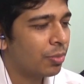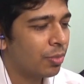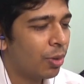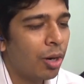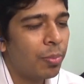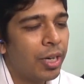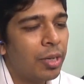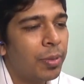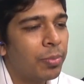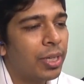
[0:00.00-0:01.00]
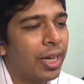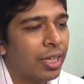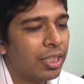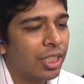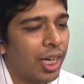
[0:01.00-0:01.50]
not many people
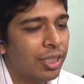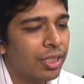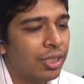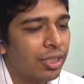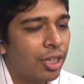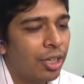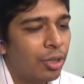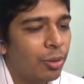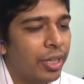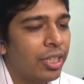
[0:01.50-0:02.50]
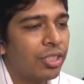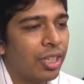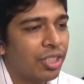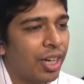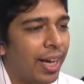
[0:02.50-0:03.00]
get a chance to reach
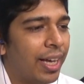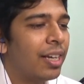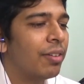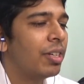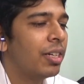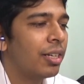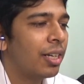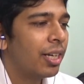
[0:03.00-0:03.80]
such a high level